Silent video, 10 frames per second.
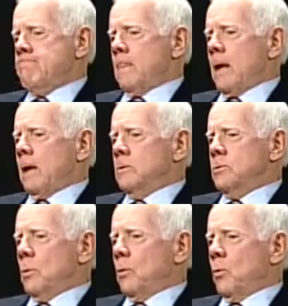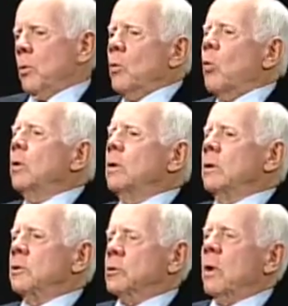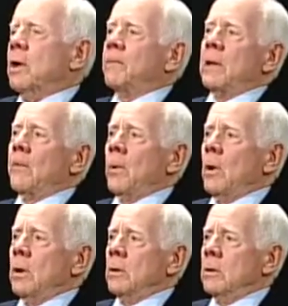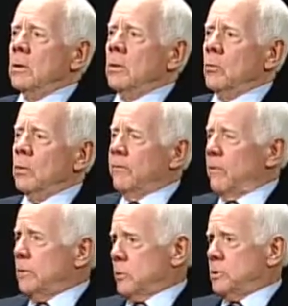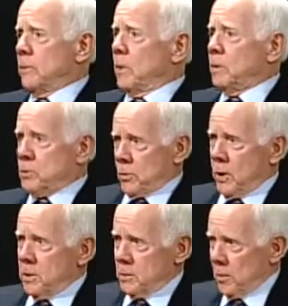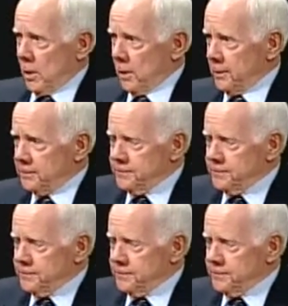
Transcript: And so we're working to try to be a partner with Veterans Administration on it.